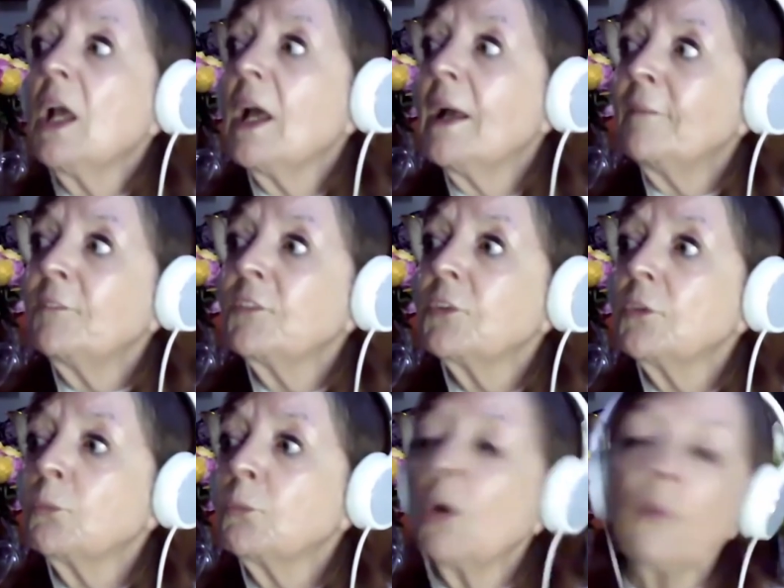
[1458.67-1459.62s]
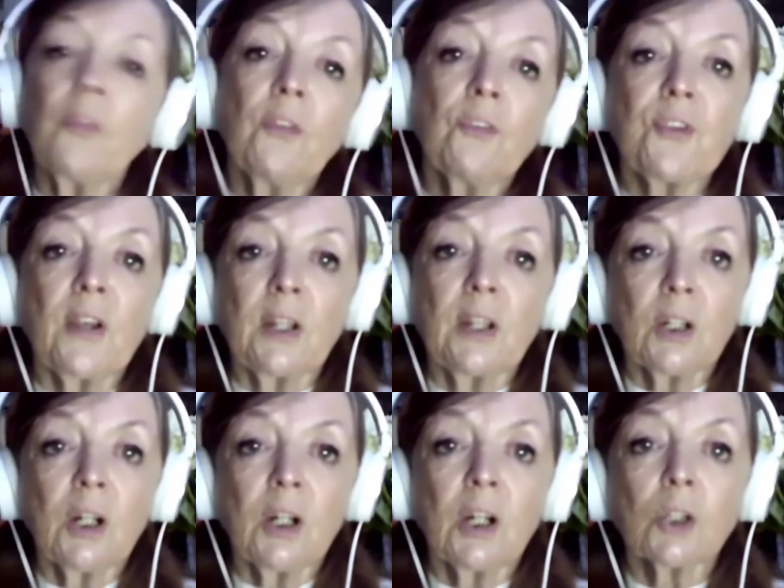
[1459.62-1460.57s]
And what the
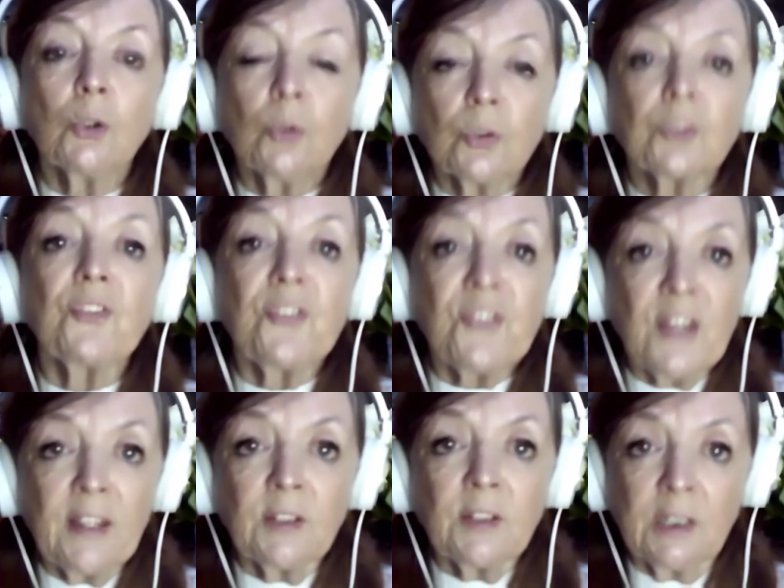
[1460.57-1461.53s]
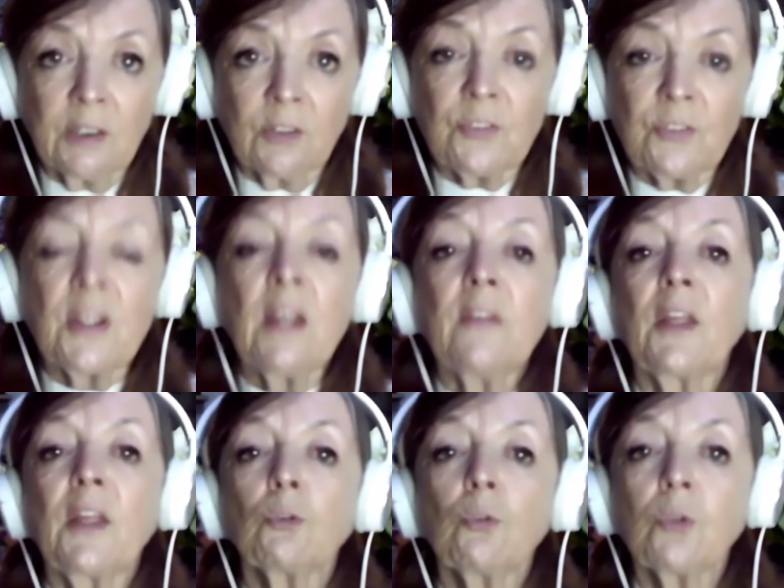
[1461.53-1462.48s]
Australian High Court have said is
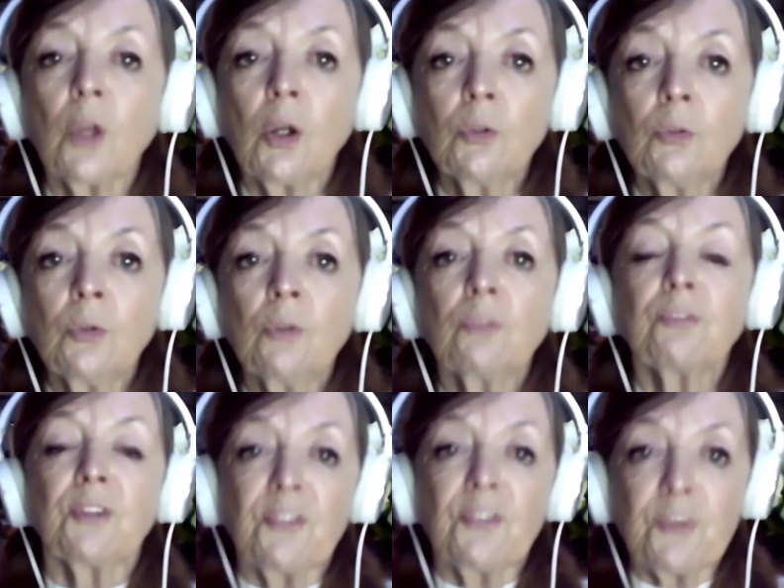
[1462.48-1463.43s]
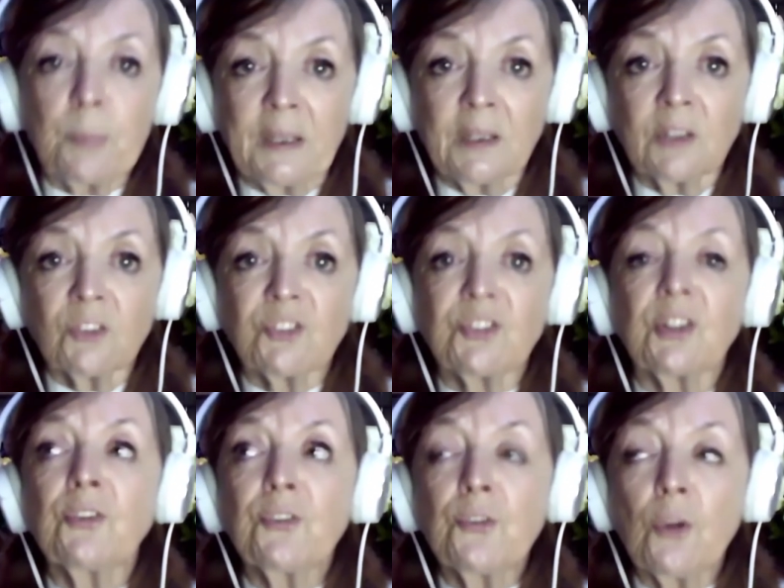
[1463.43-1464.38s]
that although free speech
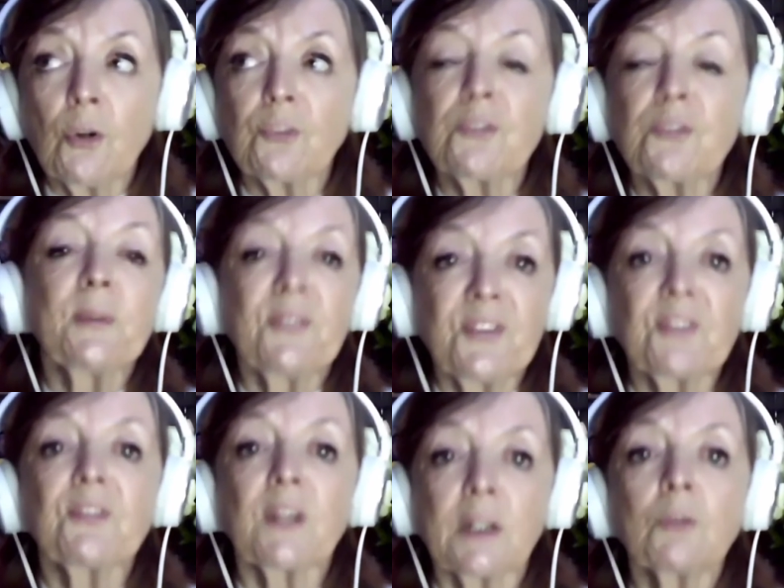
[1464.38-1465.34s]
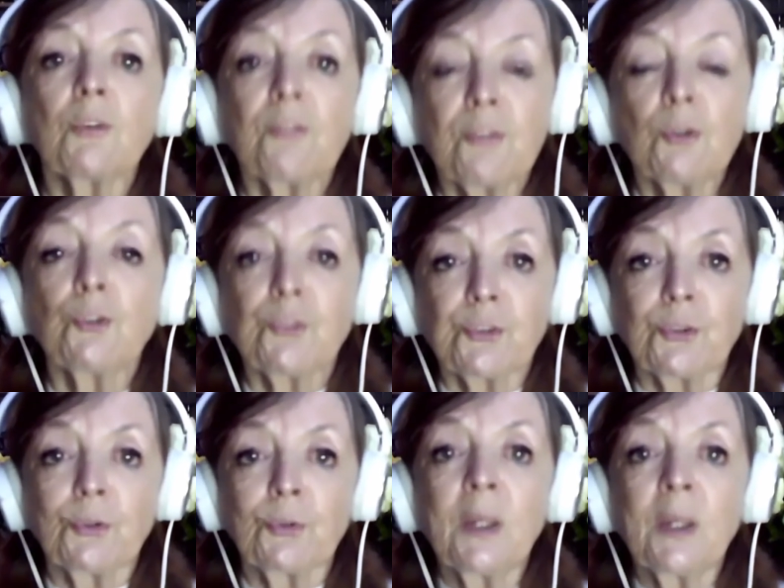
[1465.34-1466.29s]
is not specifically referred
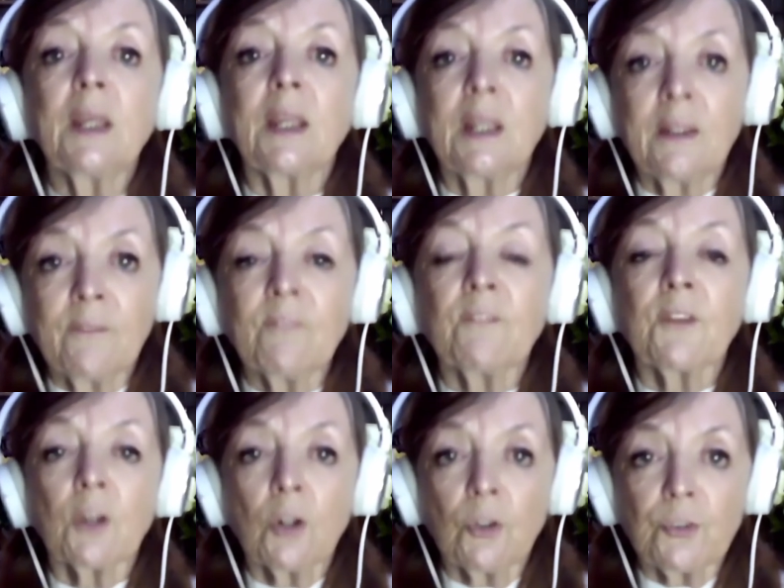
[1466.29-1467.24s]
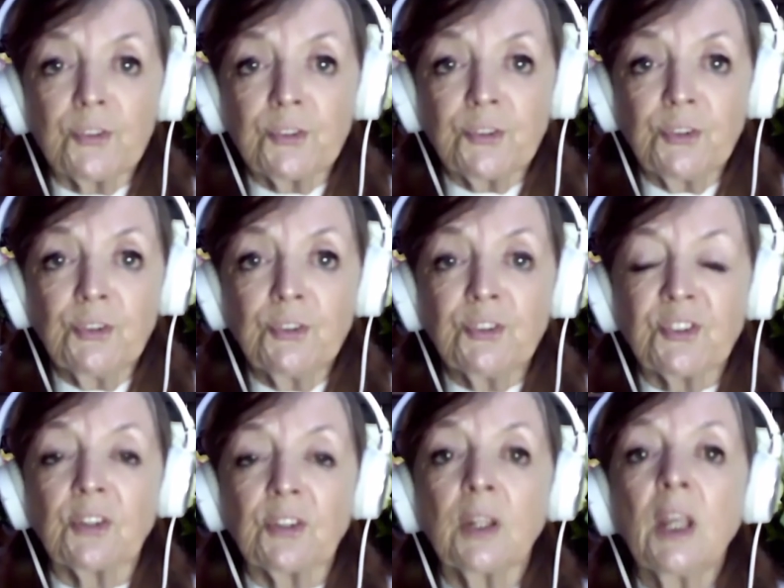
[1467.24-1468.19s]
to in the
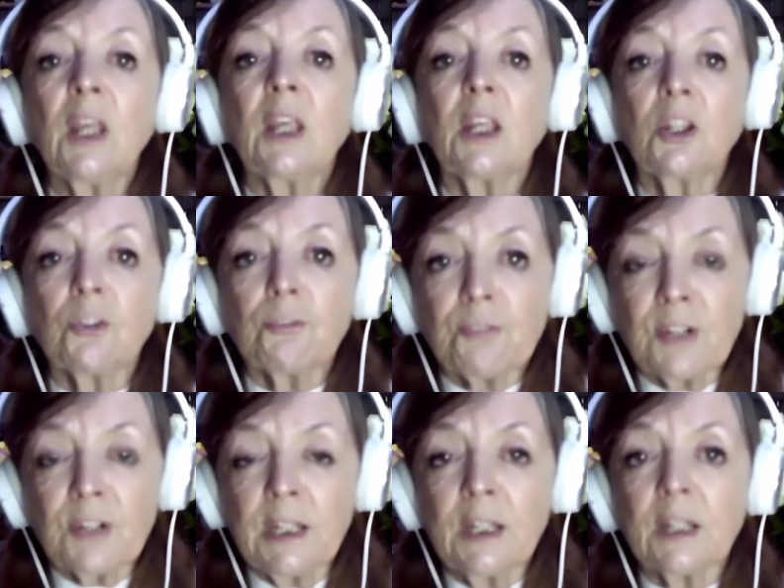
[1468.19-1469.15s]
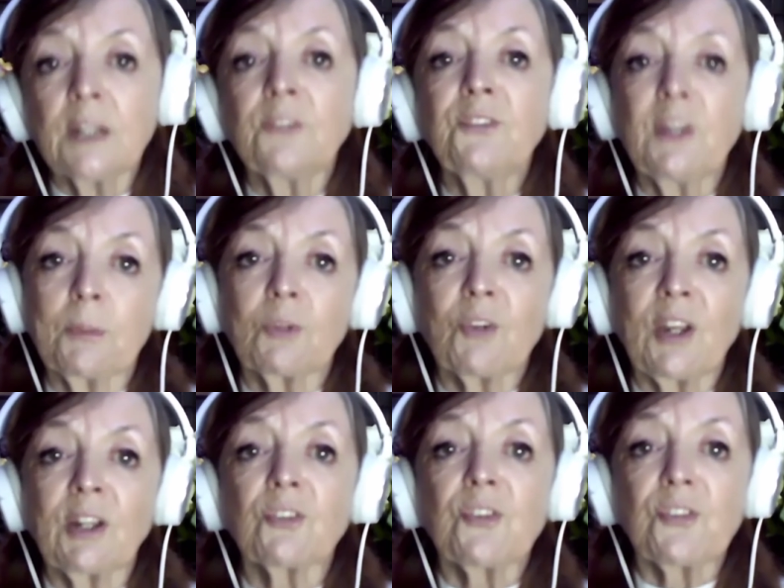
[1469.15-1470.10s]
Constitution, in a free and
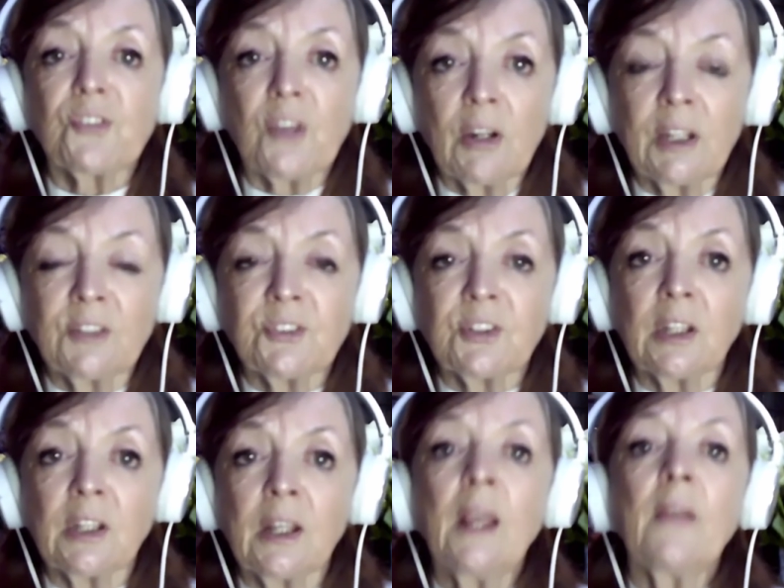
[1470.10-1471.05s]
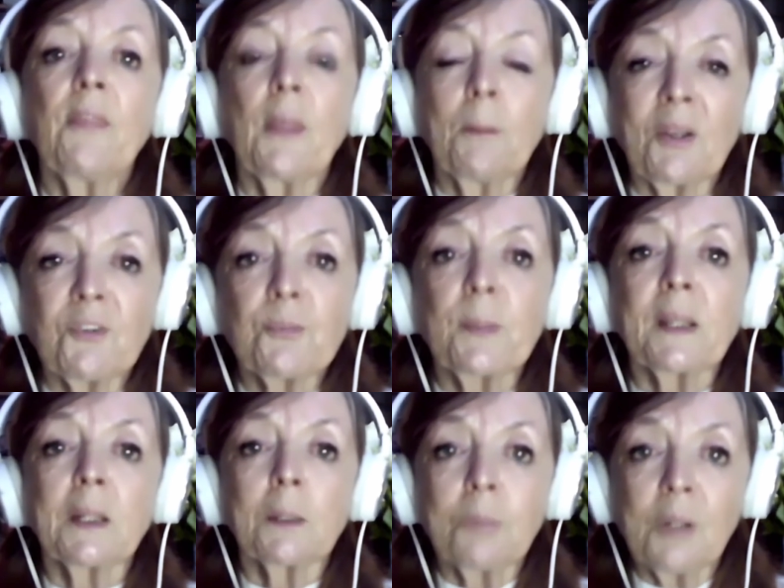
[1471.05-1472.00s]
democratic society, there must be
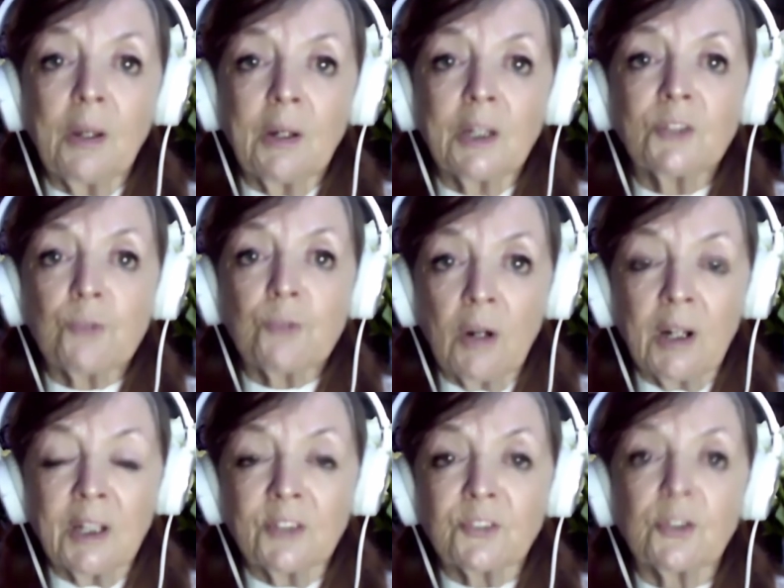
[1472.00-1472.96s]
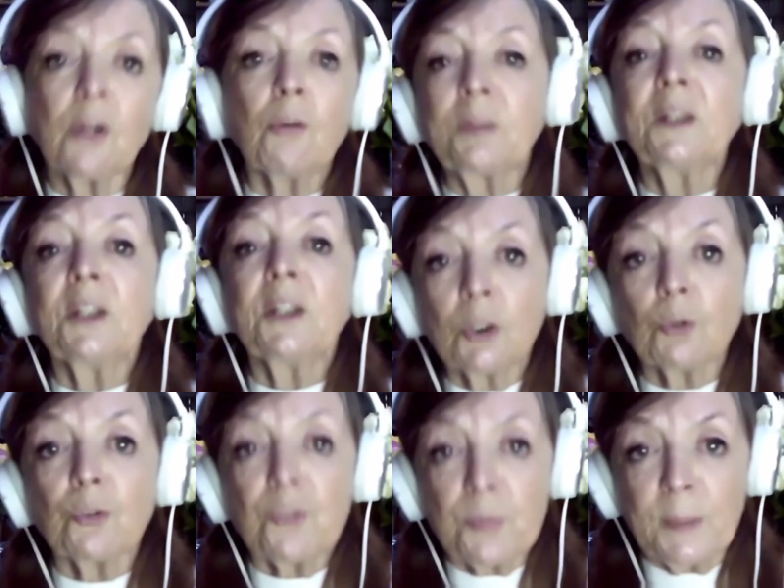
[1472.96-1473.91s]
an implied right of
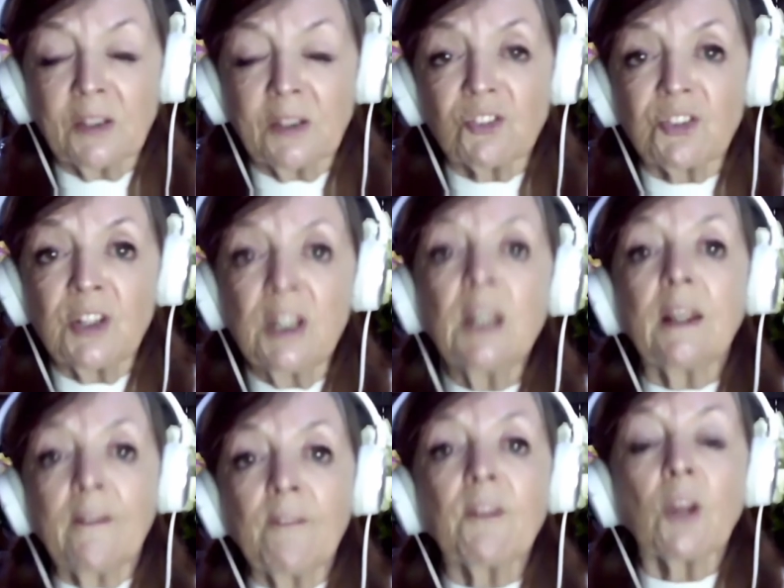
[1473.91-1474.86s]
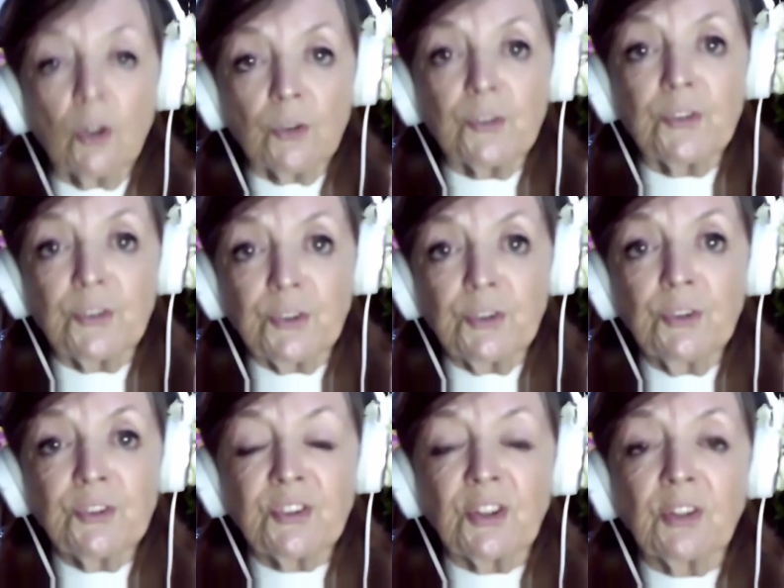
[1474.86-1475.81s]
political speech in the
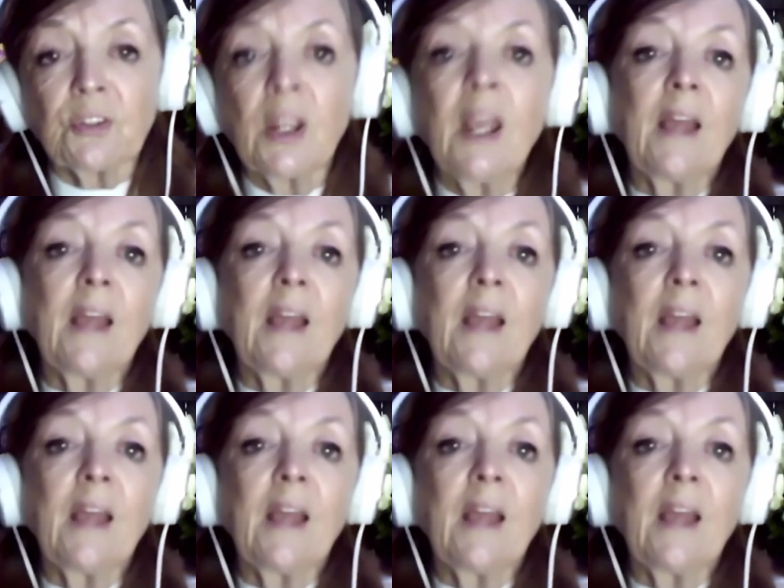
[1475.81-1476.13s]
Constitution.